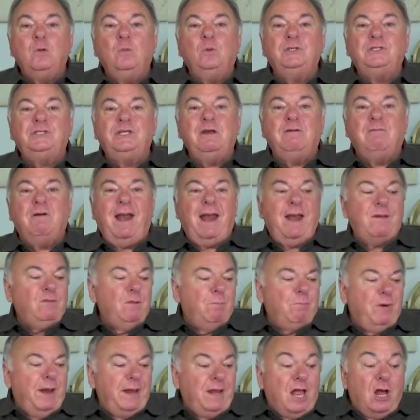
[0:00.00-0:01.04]
We'll see you right after
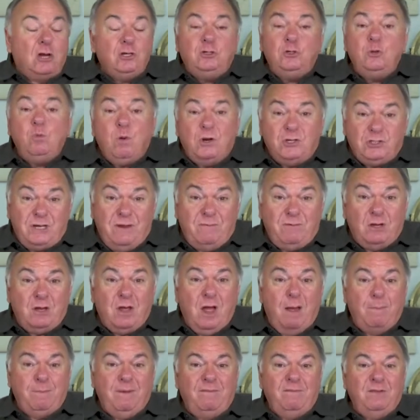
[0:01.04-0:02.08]
the break. I do want you to have a
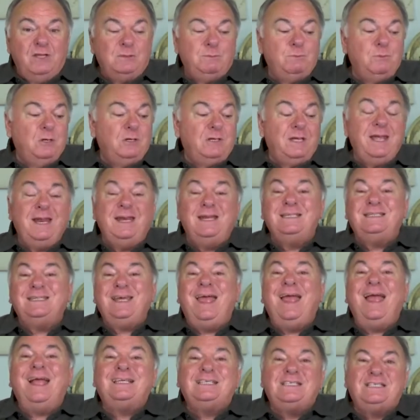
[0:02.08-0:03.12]
copy of this book. It is
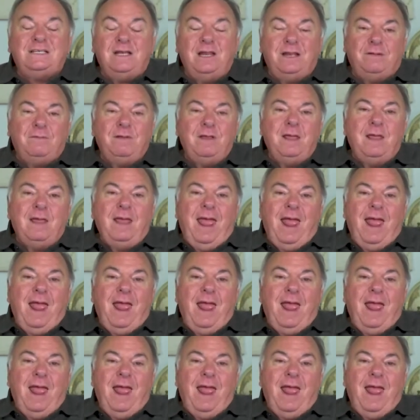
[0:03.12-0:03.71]
excellent.